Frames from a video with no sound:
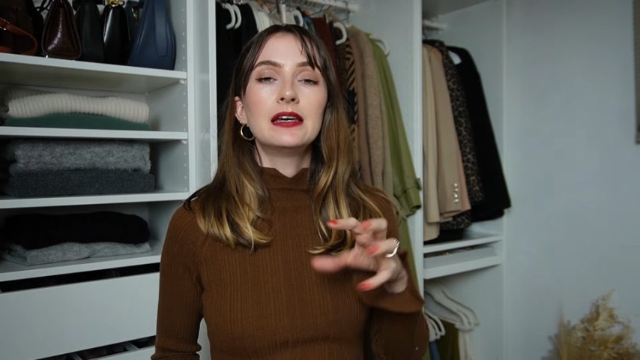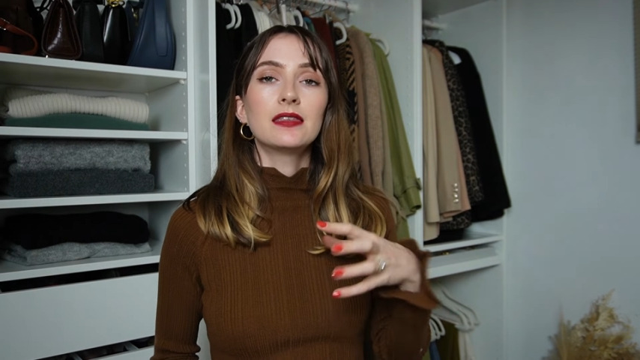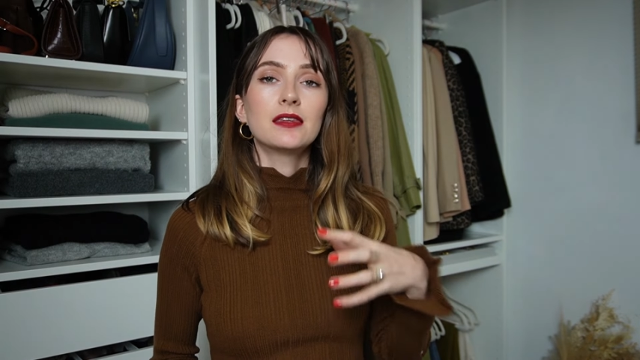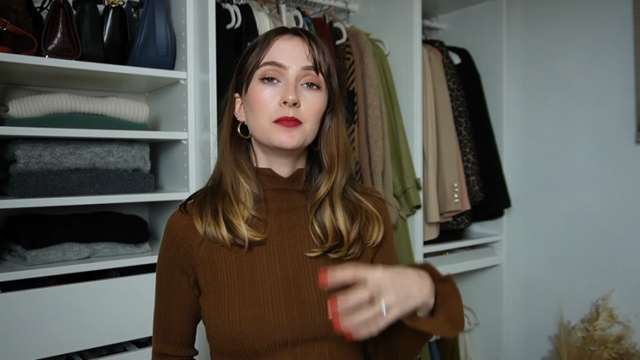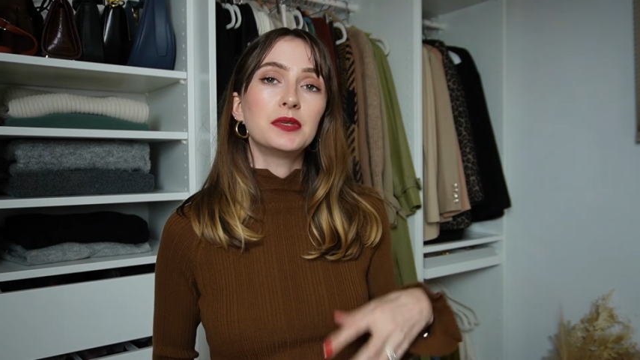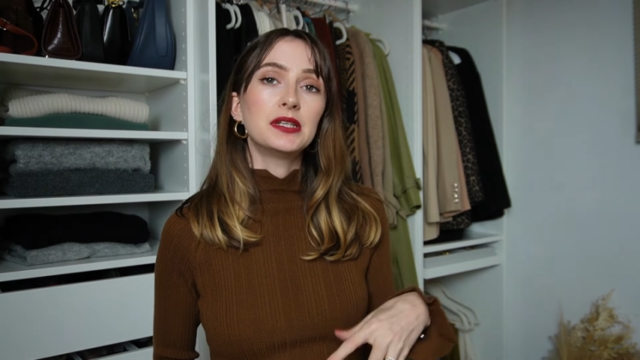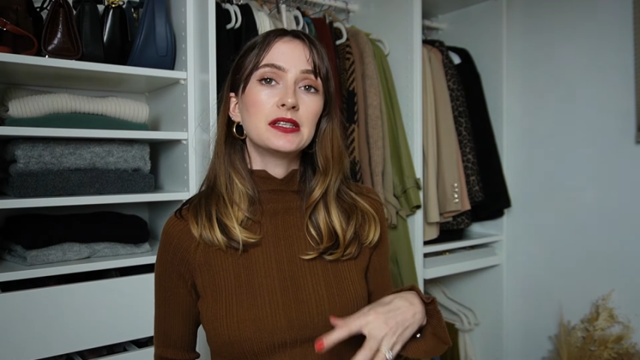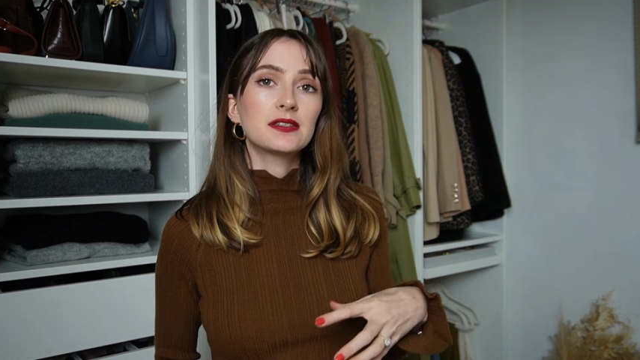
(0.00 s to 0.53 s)
the
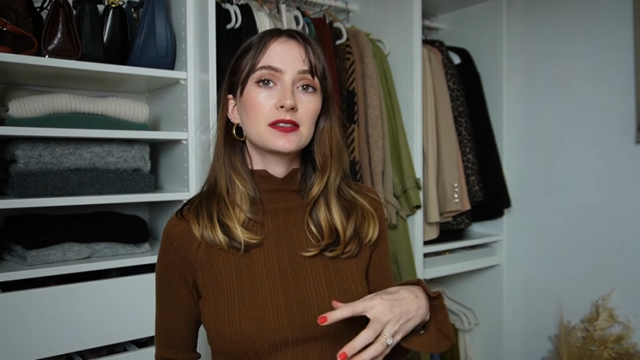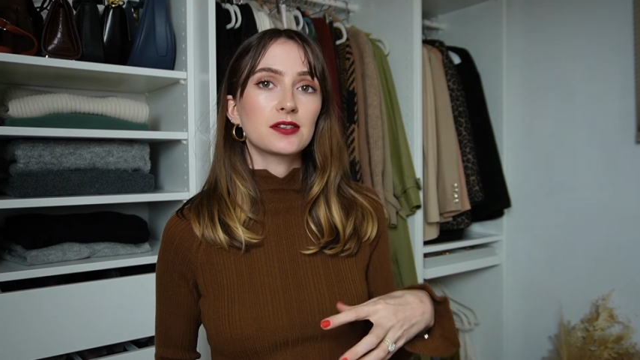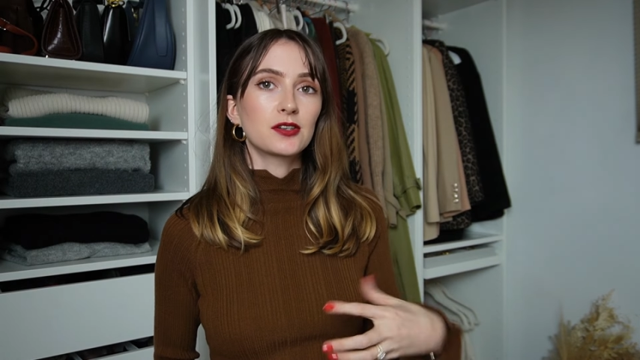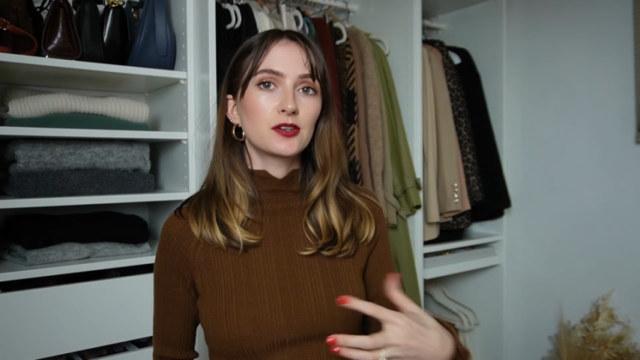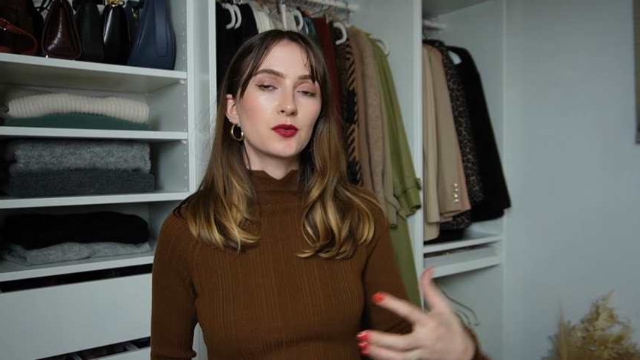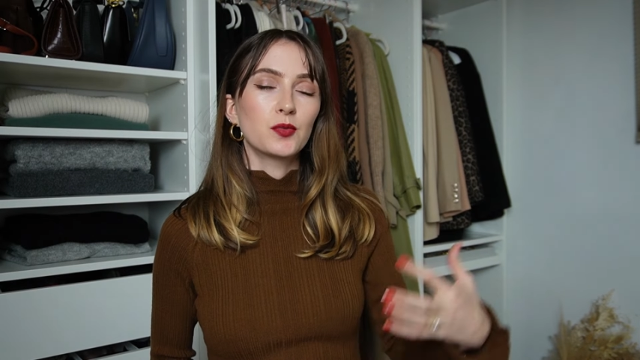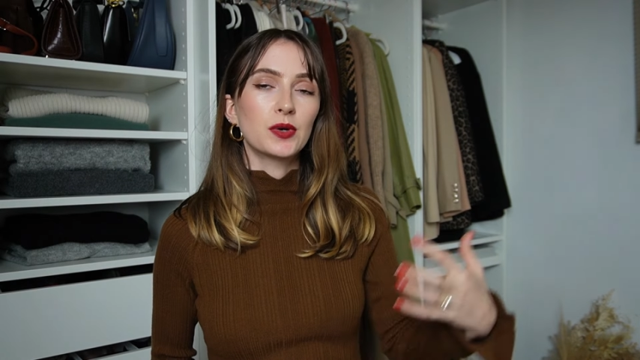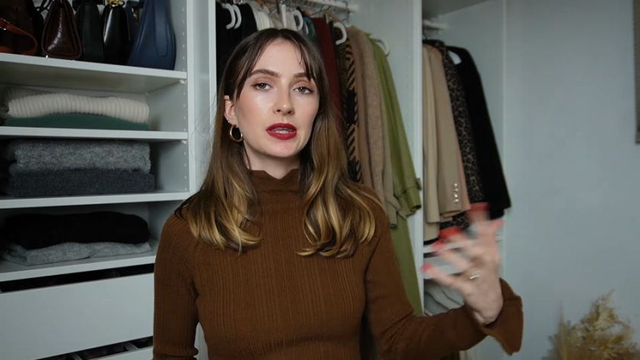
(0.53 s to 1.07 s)
mini
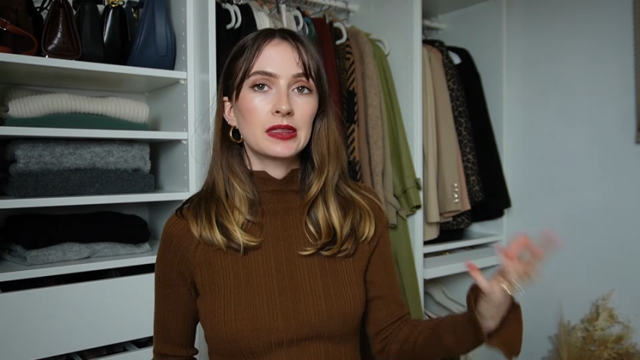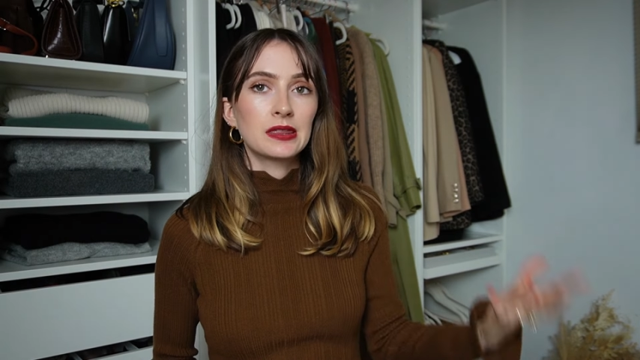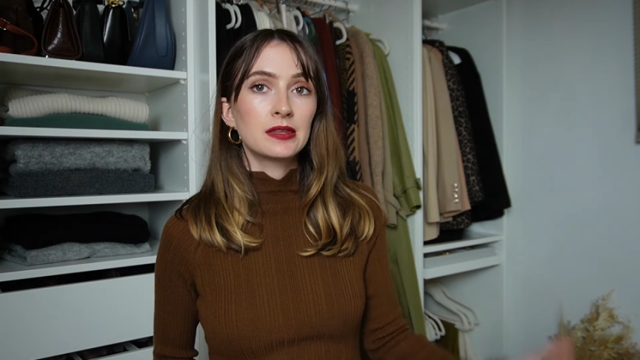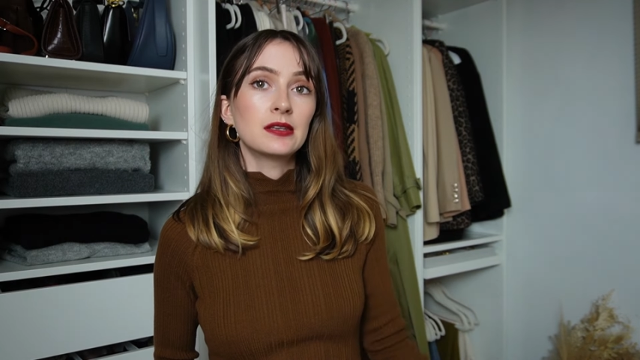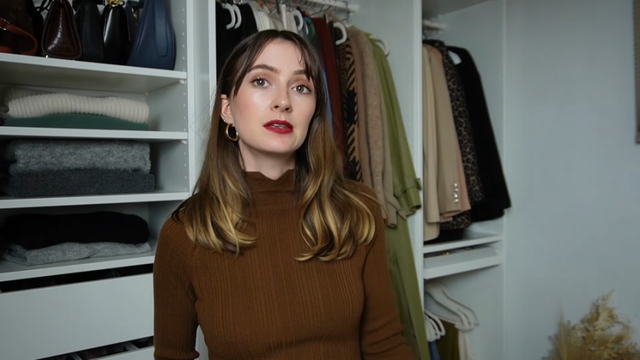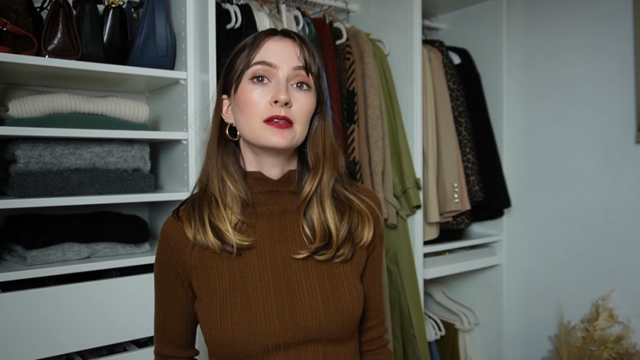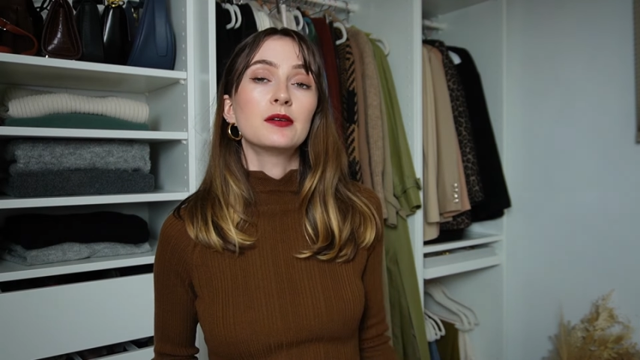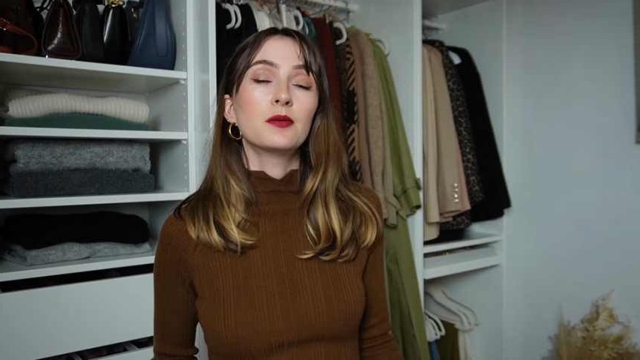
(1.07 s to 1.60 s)
skirt with
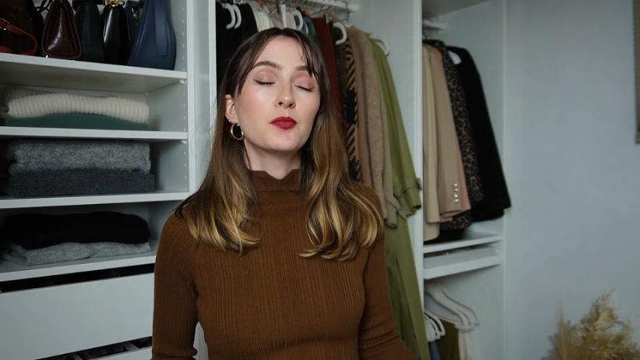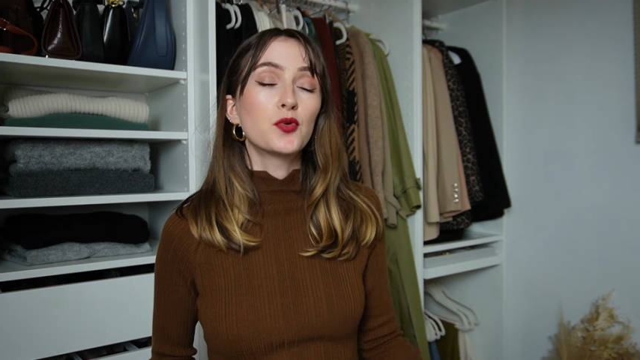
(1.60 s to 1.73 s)
the